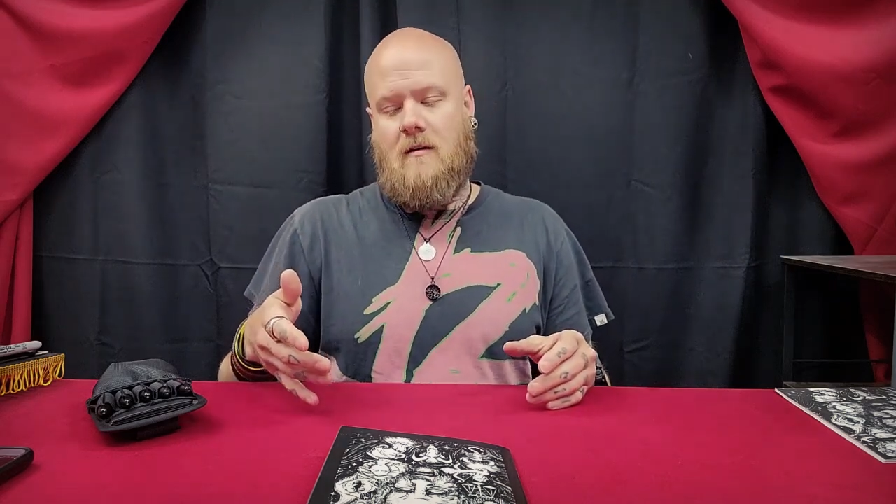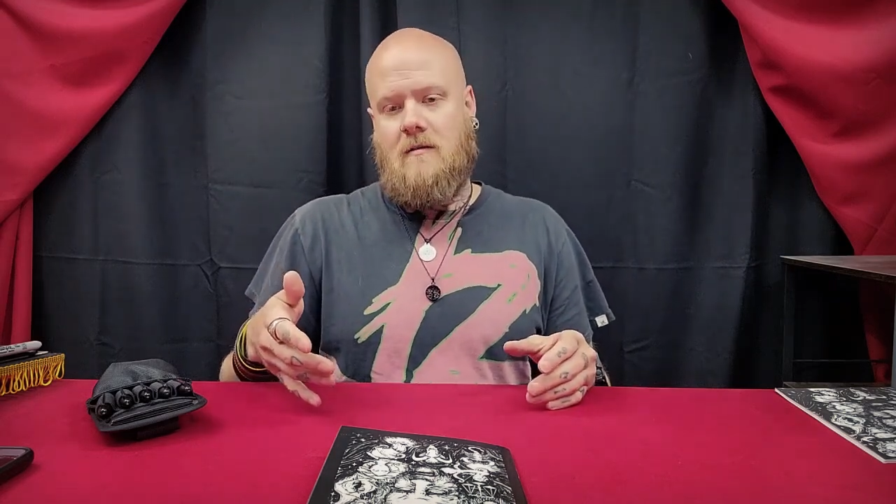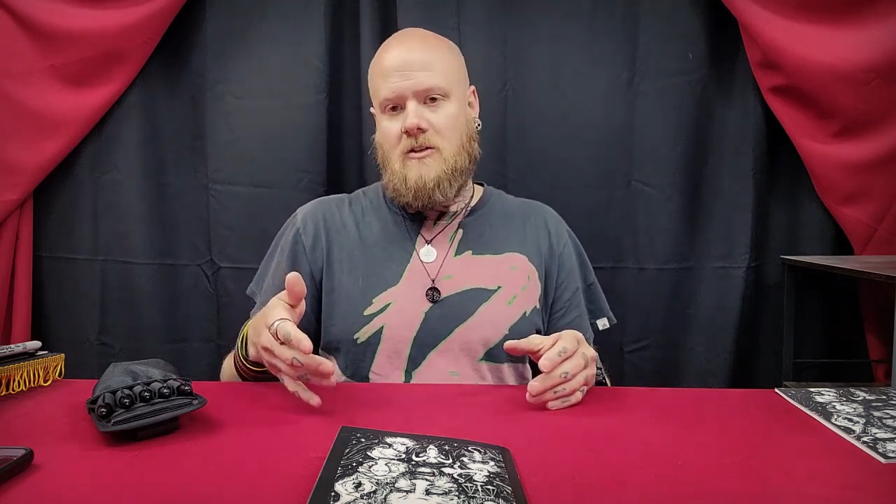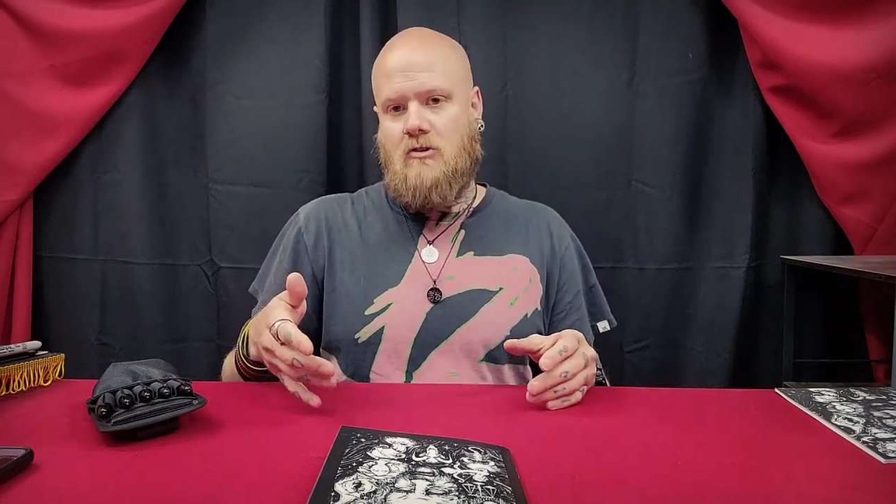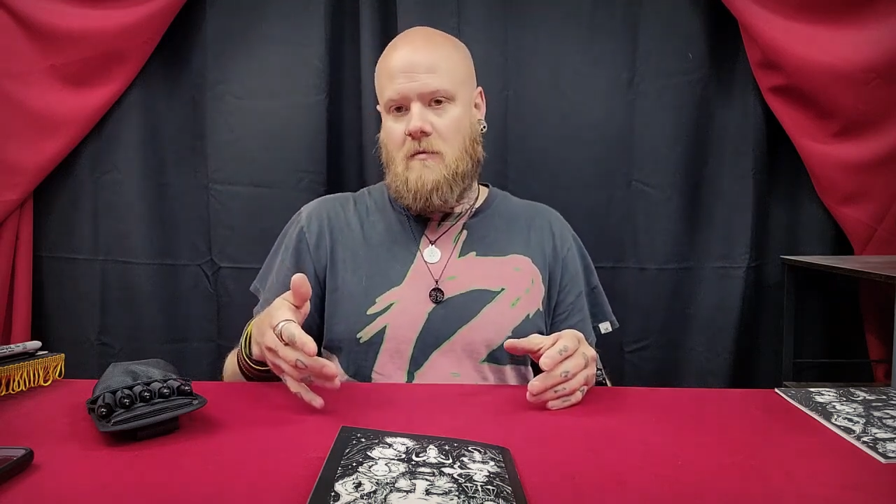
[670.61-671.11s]

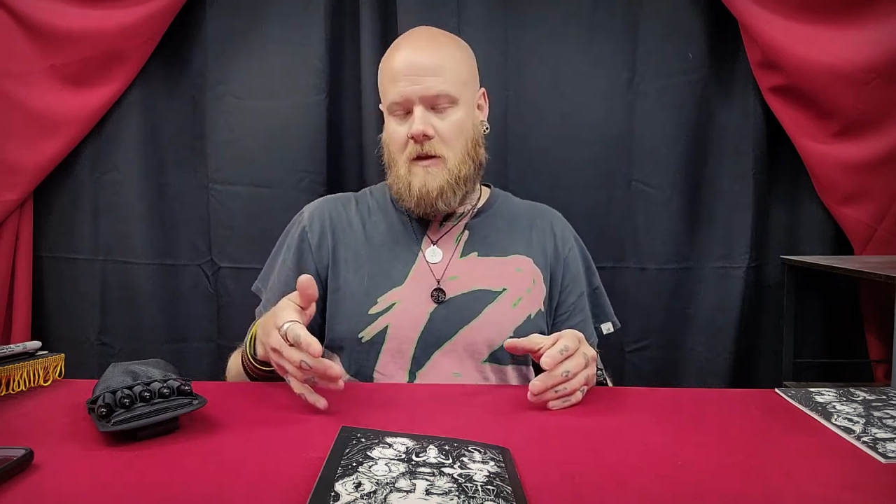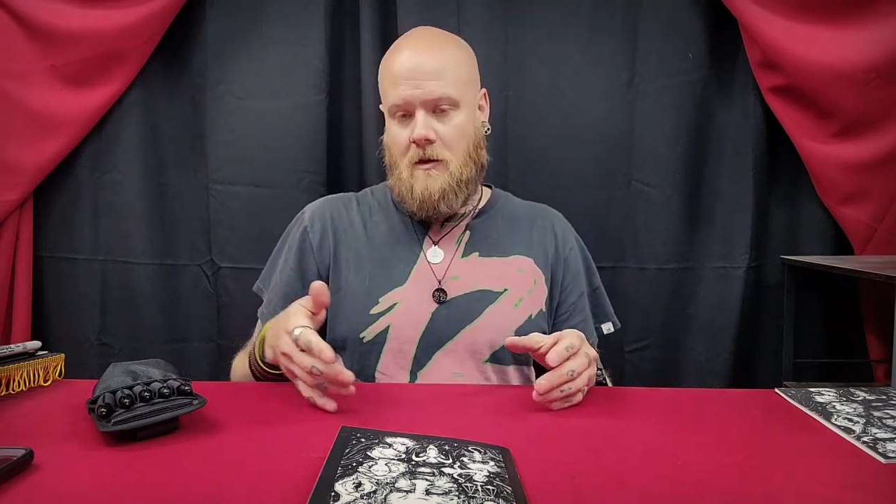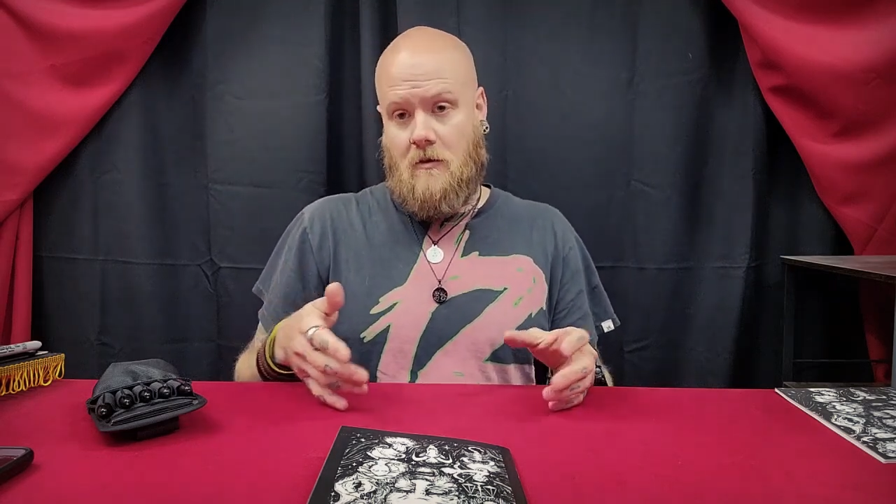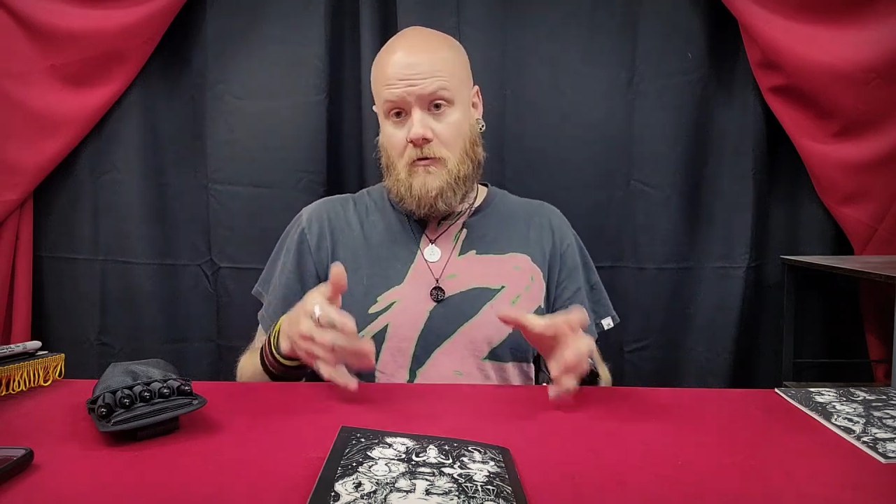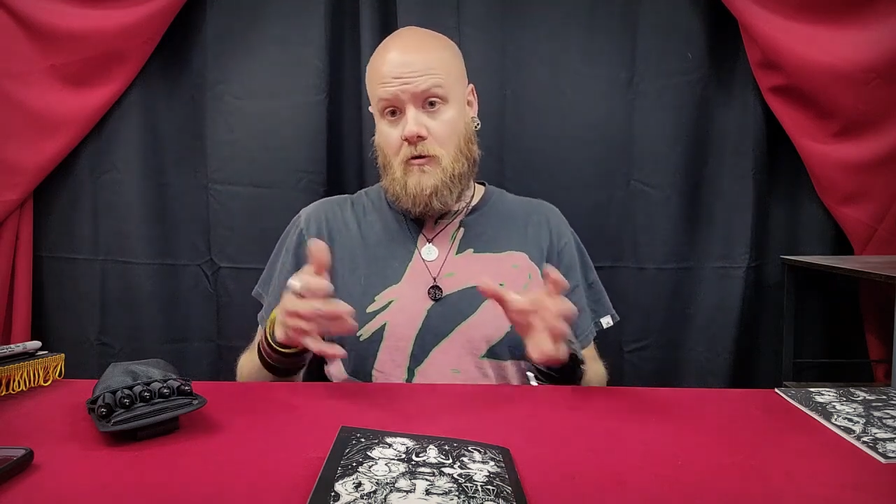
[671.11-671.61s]

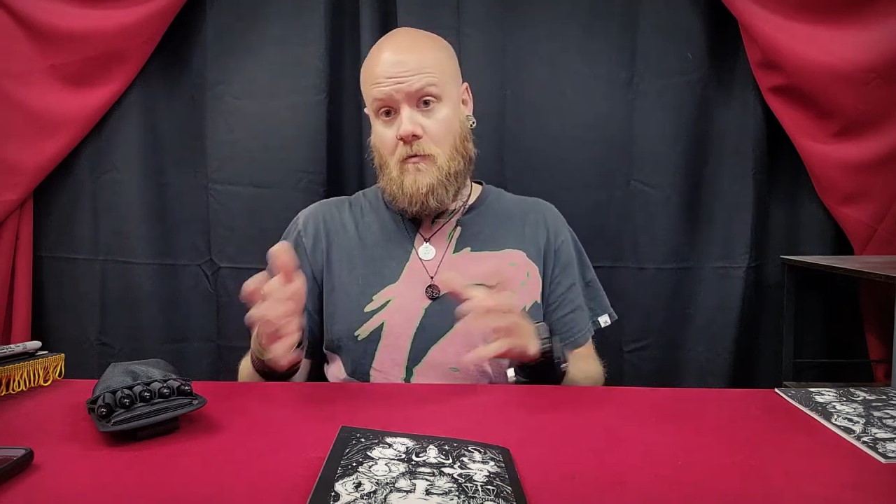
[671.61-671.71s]
distributed through